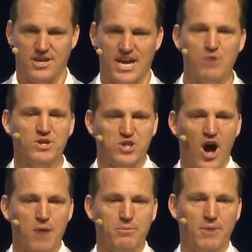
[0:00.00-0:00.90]
in
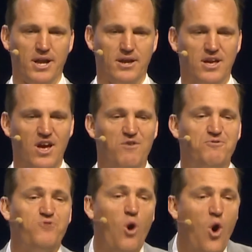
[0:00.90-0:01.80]
retirement money.
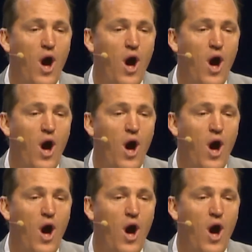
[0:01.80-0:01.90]
$4